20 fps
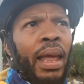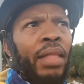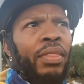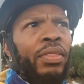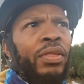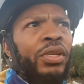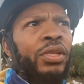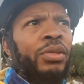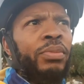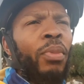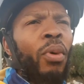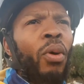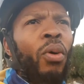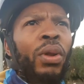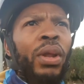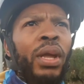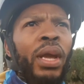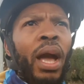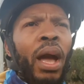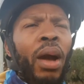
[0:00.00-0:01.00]
this
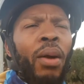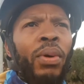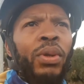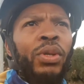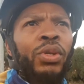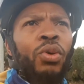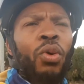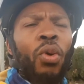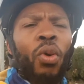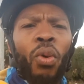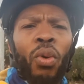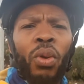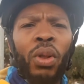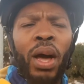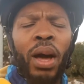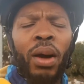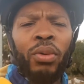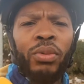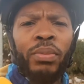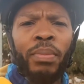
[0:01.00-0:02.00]
morning I want to call
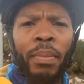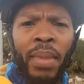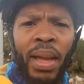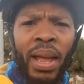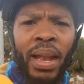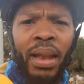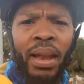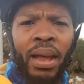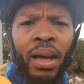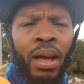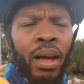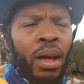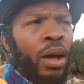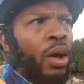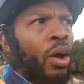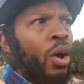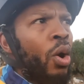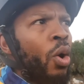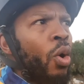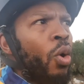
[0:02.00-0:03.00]
out men
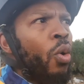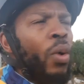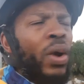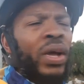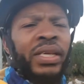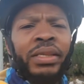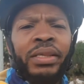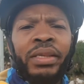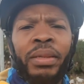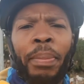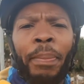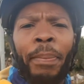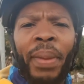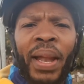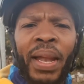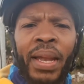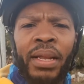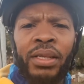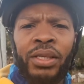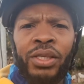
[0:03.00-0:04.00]
who has a
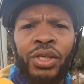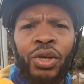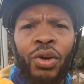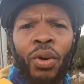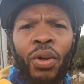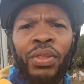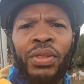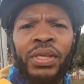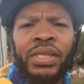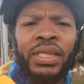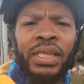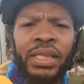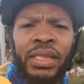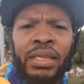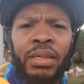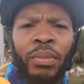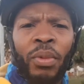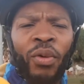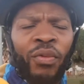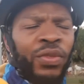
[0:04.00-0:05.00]
dependency on the
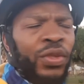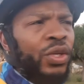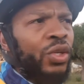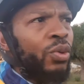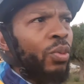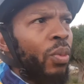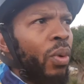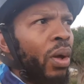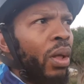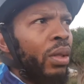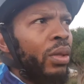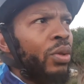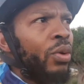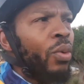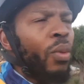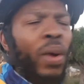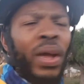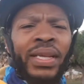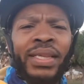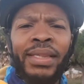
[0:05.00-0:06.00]
system of this world,
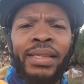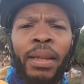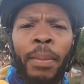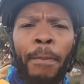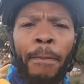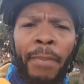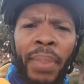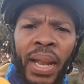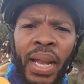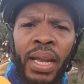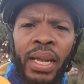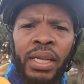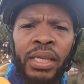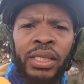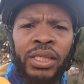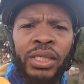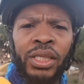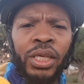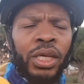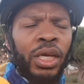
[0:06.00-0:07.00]
who has a
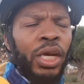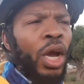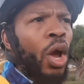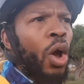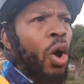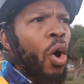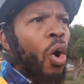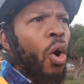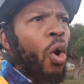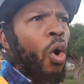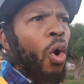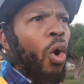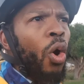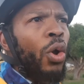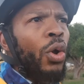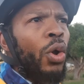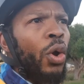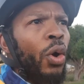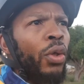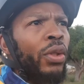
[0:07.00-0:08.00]
dependency
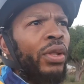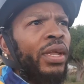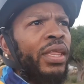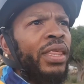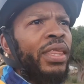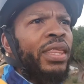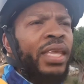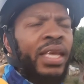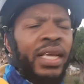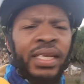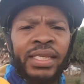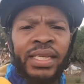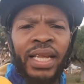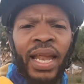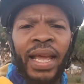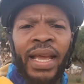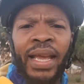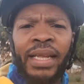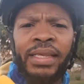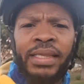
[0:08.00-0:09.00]
on the things that
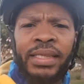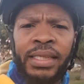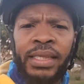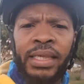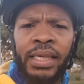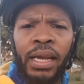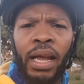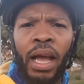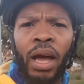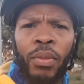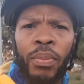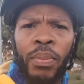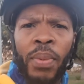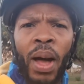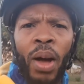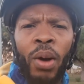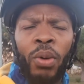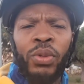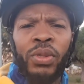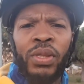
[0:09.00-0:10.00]
they can see
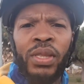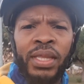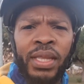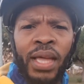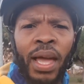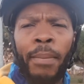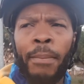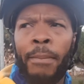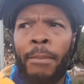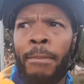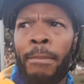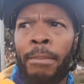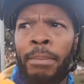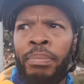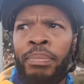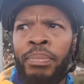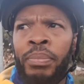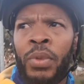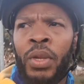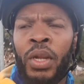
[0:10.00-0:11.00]
around them.
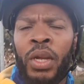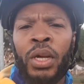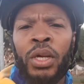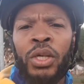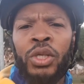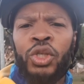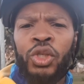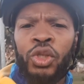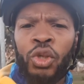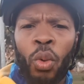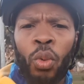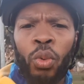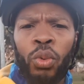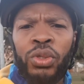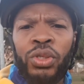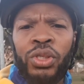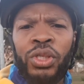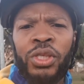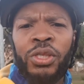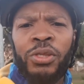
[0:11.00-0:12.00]

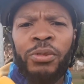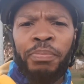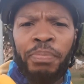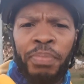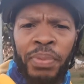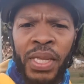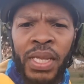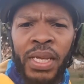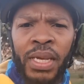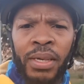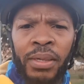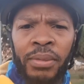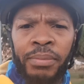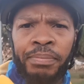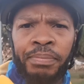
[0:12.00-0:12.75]
Saul's spear